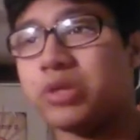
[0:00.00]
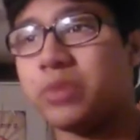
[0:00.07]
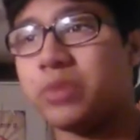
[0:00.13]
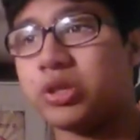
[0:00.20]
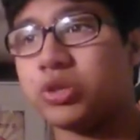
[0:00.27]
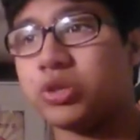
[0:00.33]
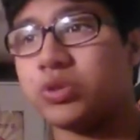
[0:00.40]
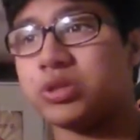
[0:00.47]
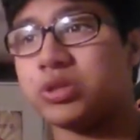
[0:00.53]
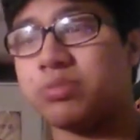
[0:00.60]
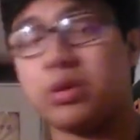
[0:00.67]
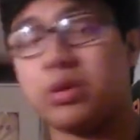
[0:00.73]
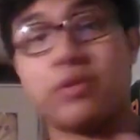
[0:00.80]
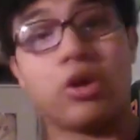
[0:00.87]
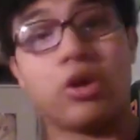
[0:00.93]
about Zorias,
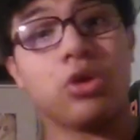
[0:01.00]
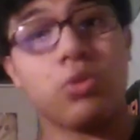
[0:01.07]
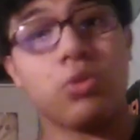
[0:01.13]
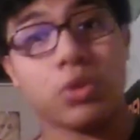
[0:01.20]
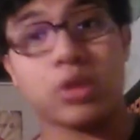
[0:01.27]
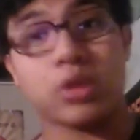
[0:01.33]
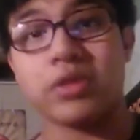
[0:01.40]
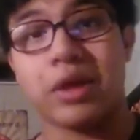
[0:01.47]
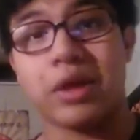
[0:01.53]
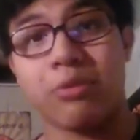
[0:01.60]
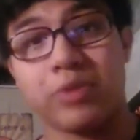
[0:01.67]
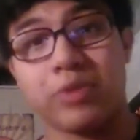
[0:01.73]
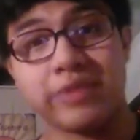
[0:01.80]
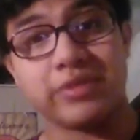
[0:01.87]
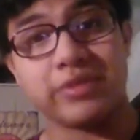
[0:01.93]
but of artwork
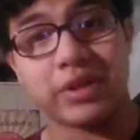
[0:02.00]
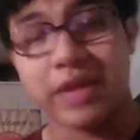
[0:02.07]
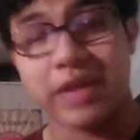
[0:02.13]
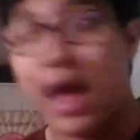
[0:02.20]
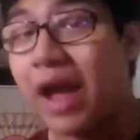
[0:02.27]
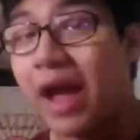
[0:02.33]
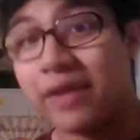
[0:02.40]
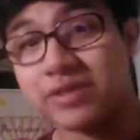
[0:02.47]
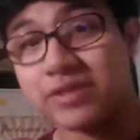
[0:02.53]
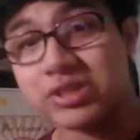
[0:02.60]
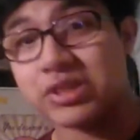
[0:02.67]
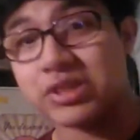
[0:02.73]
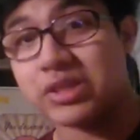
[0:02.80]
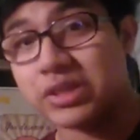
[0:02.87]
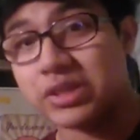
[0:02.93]
that I've
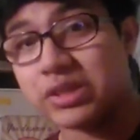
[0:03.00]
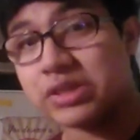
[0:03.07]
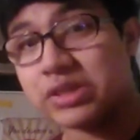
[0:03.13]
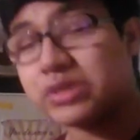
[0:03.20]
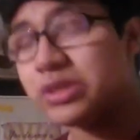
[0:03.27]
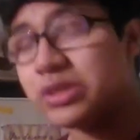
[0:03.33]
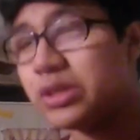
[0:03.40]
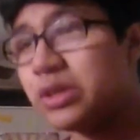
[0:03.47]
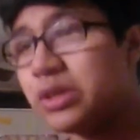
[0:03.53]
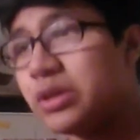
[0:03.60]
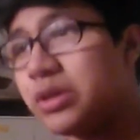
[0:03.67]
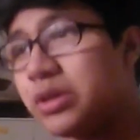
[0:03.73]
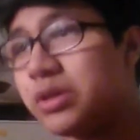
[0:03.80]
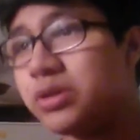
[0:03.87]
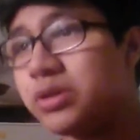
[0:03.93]
seen at least,
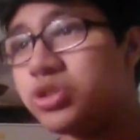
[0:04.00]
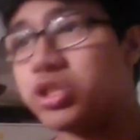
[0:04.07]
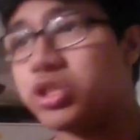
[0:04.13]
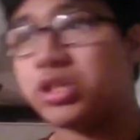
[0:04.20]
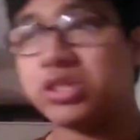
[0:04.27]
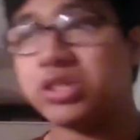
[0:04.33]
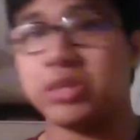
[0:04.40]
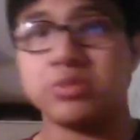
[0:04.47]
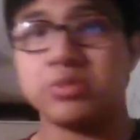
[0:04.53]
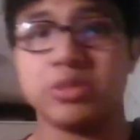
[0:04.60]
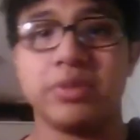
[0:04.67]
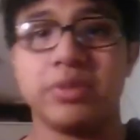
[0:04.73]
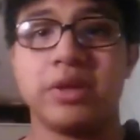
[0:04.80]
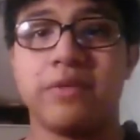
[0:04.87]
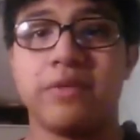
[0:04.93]
she seems
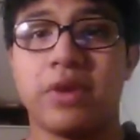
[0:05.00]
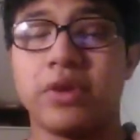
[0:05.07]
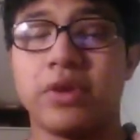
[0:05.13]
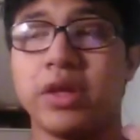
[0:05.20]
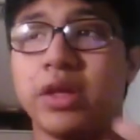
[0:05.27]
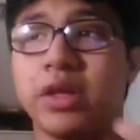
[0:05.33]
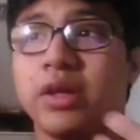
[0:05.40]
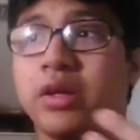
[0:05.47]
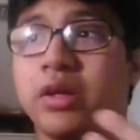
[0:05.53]
to be very,